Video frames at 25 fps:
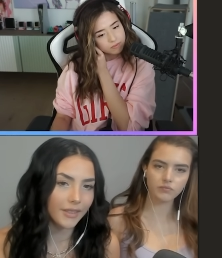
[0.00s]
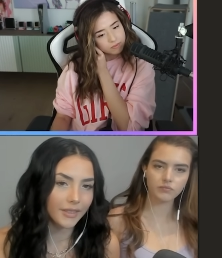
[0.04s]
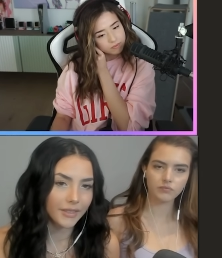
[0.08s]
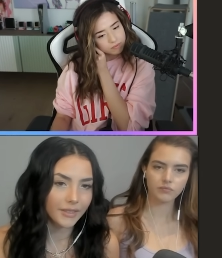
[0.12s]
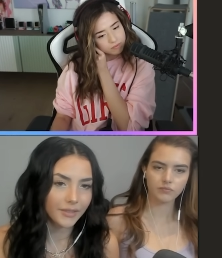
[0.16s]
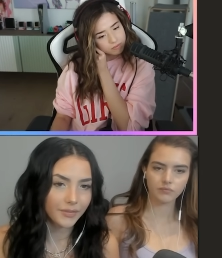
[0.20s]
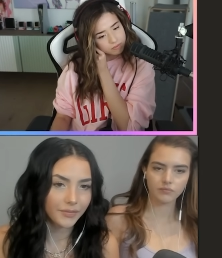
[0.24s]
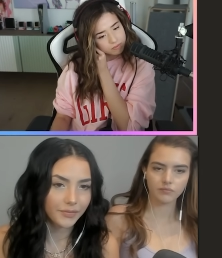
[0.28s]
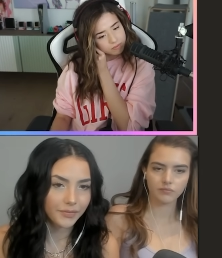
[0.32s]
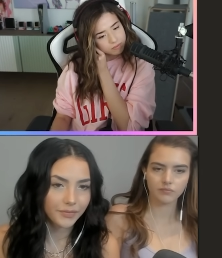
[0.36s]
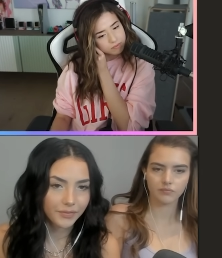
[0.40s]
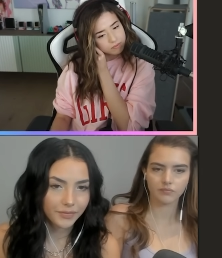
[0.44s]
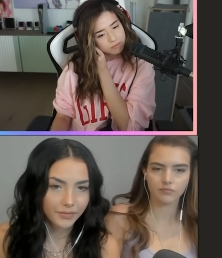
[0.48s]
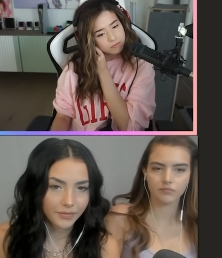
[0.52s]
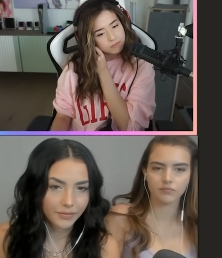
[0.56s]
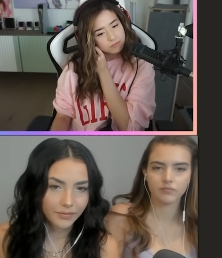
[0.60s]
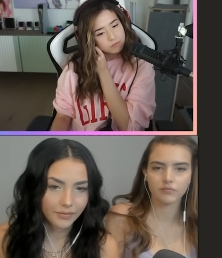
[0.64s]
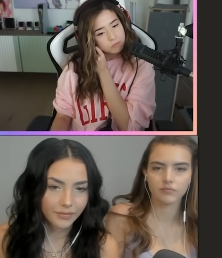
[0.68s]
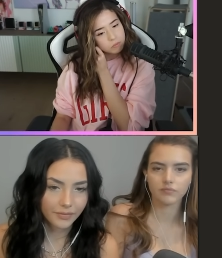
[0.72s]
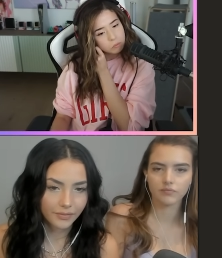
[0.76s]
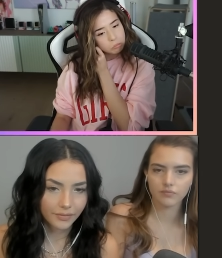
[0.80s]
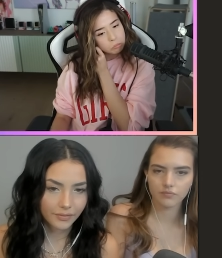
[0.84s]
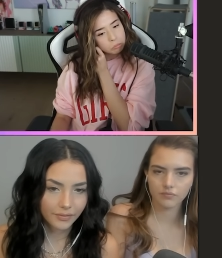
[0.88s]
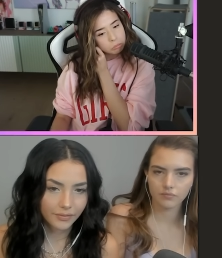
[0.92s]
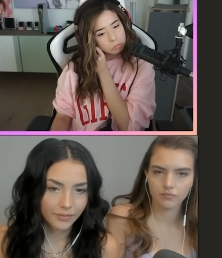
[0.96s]

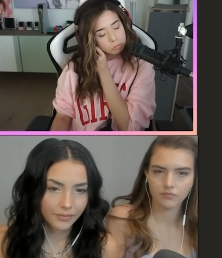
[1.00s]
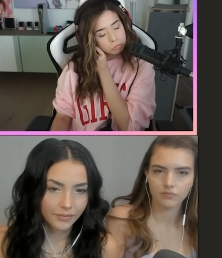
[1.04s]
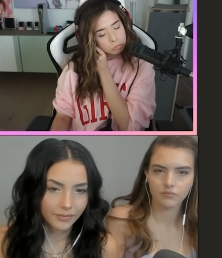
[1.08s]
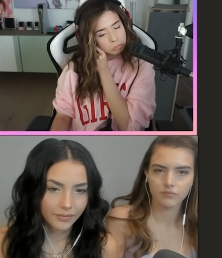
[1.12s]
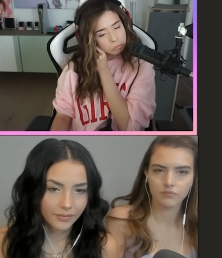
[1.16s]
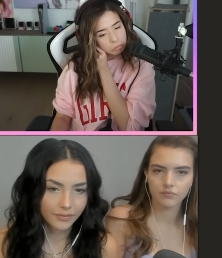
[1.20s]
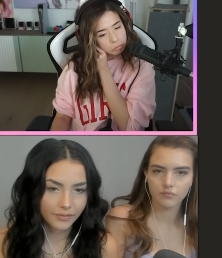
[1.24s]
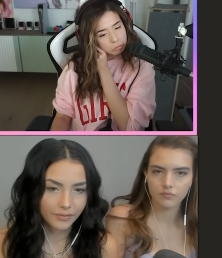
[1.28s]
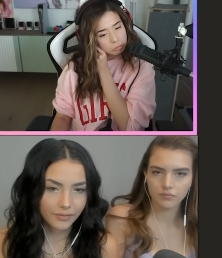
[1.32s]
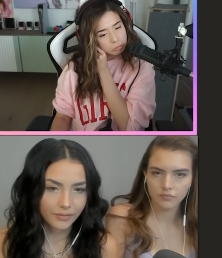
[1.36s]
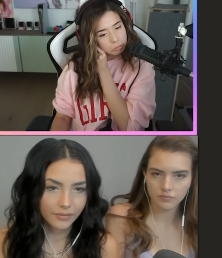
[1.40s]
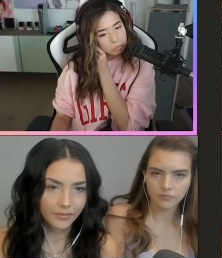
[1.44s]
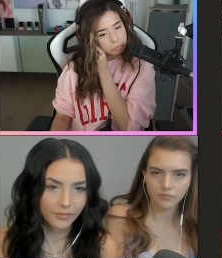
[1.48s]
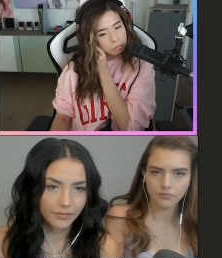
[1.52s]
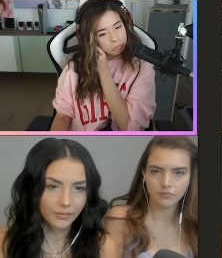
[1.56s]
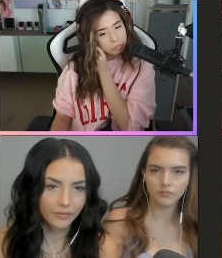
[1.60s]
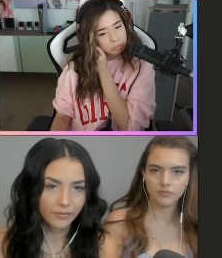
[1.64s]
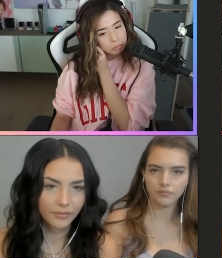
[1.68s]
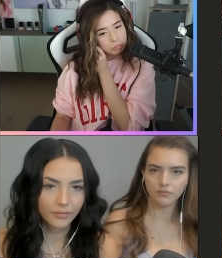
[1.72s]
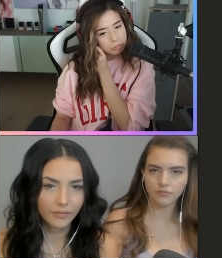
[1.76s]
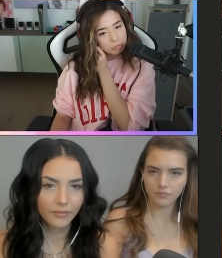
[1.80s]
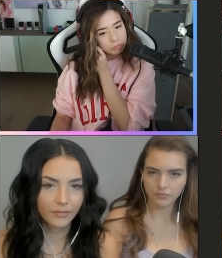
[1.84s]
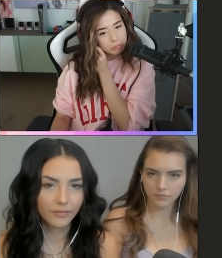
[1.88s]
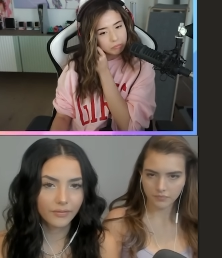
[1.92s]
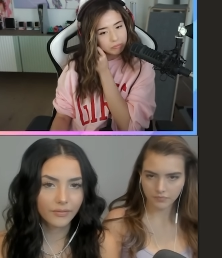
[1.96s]

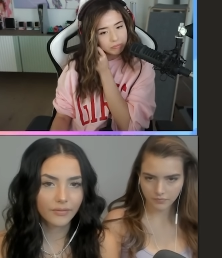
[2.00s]
(silence)